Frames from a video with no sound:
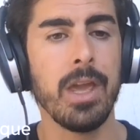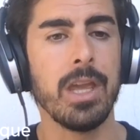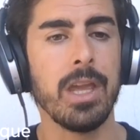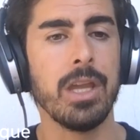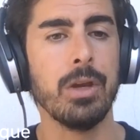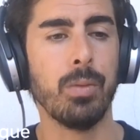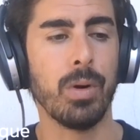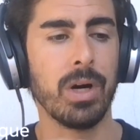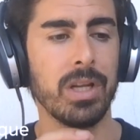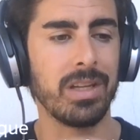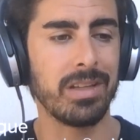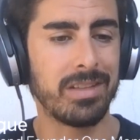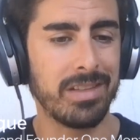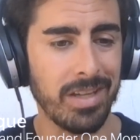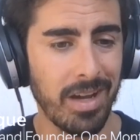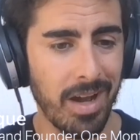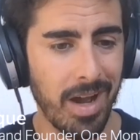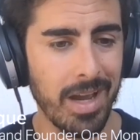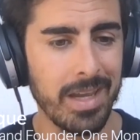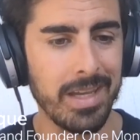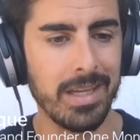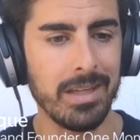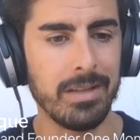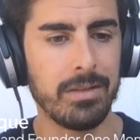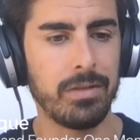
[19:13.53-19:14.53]
You want to
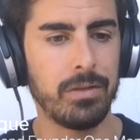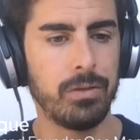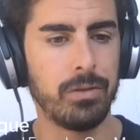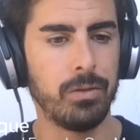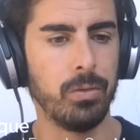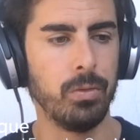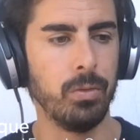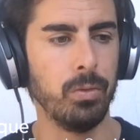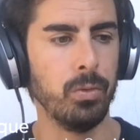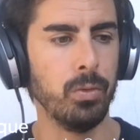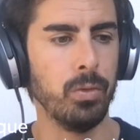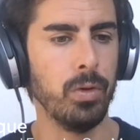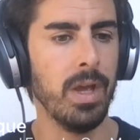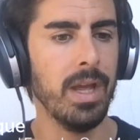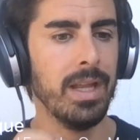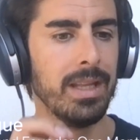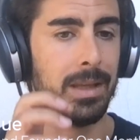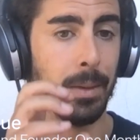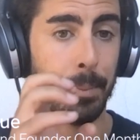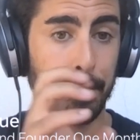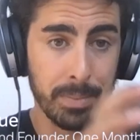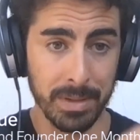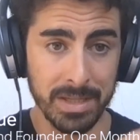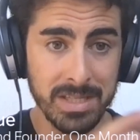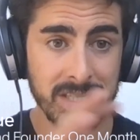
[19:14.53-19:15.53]
tie it to
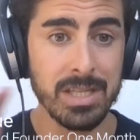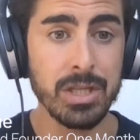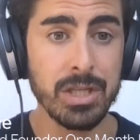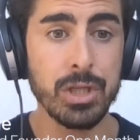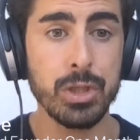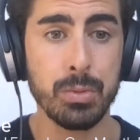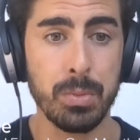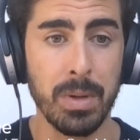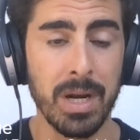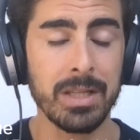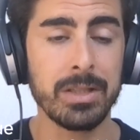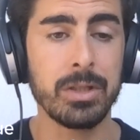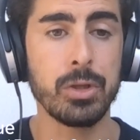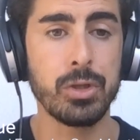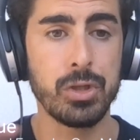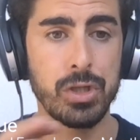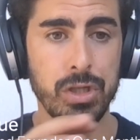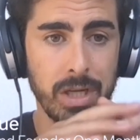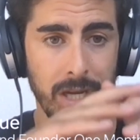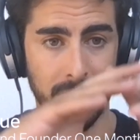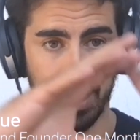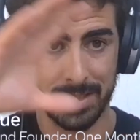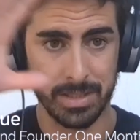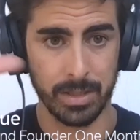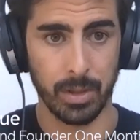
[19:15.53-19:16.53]
the business
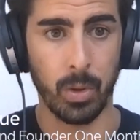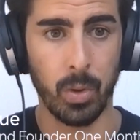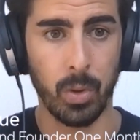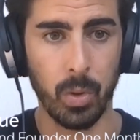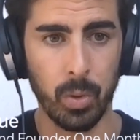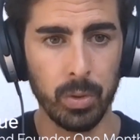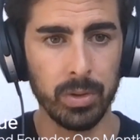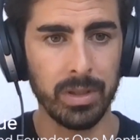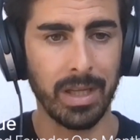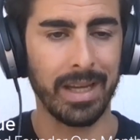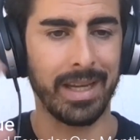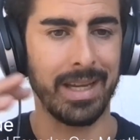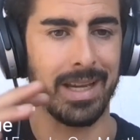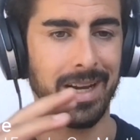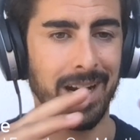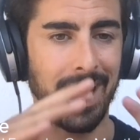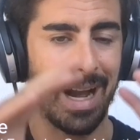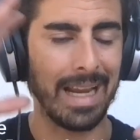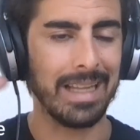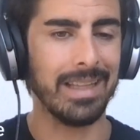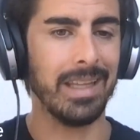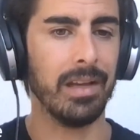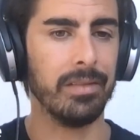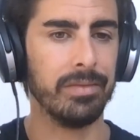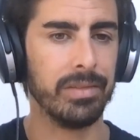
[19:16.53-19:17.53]
strategy as a whole, like a
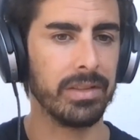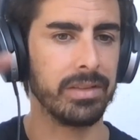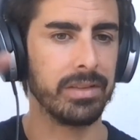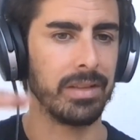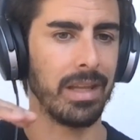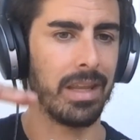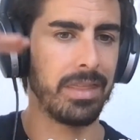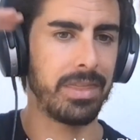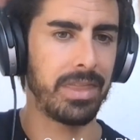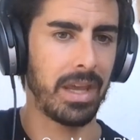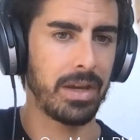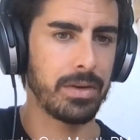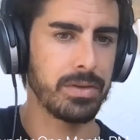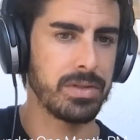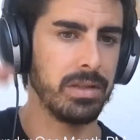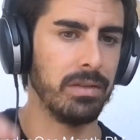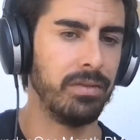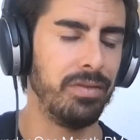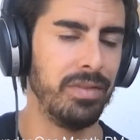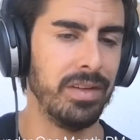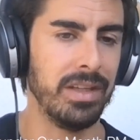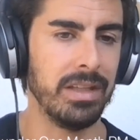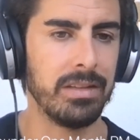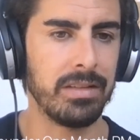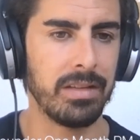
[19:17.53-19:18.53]
high level, ten thousand
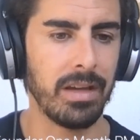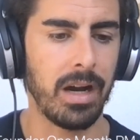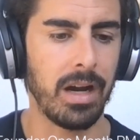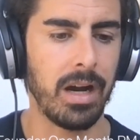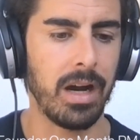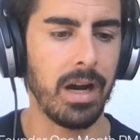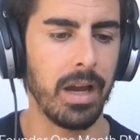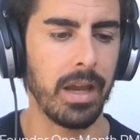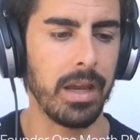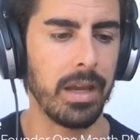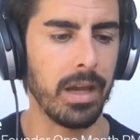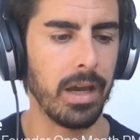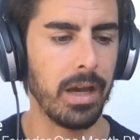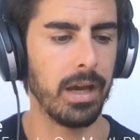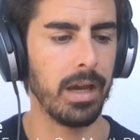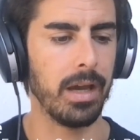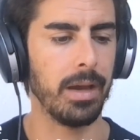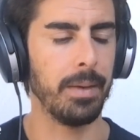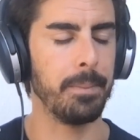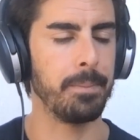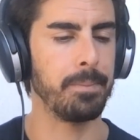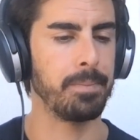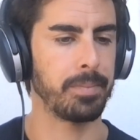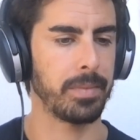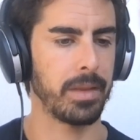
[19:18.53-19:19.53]
feet high
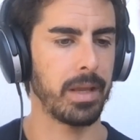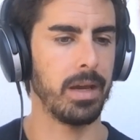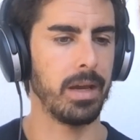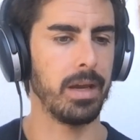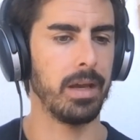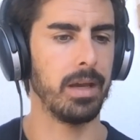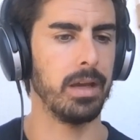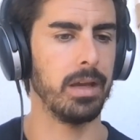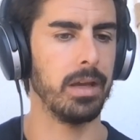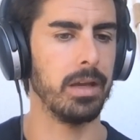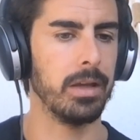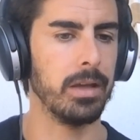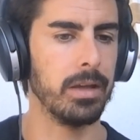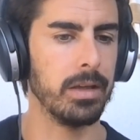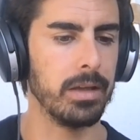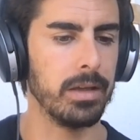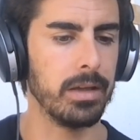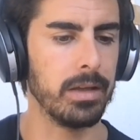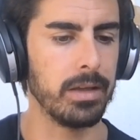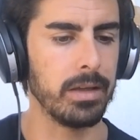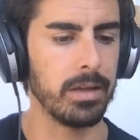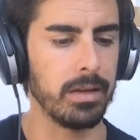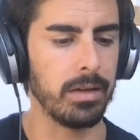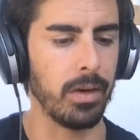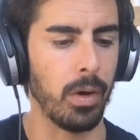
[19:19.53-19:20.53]
um,
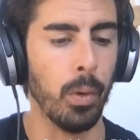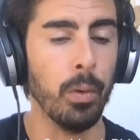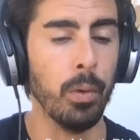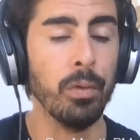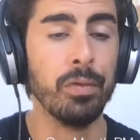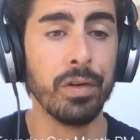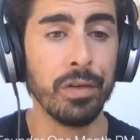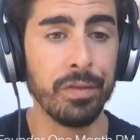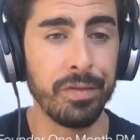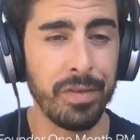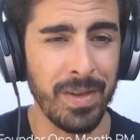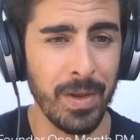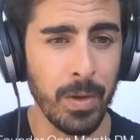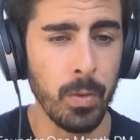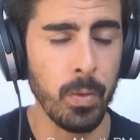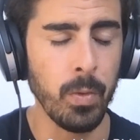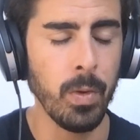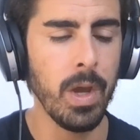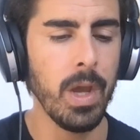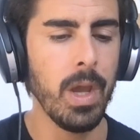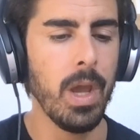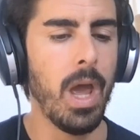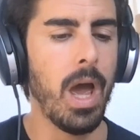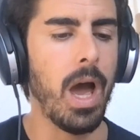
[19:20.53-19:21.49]
uh, overview.